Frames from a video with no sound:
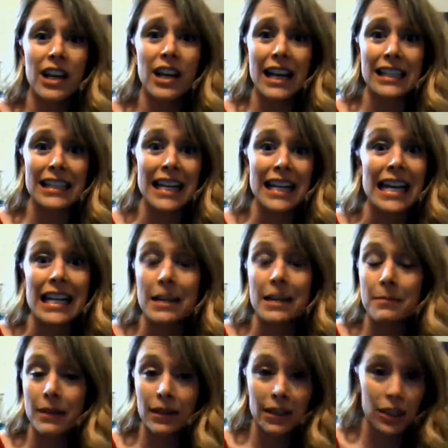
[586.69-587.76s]
I asked 80
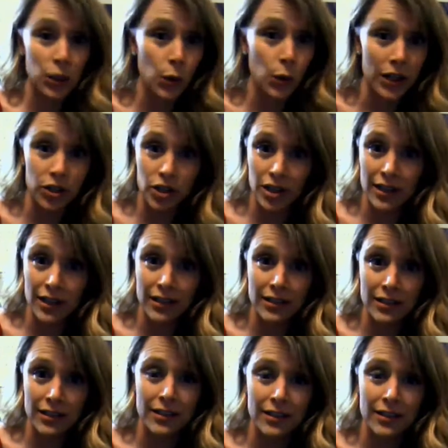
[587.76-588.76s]
million questions.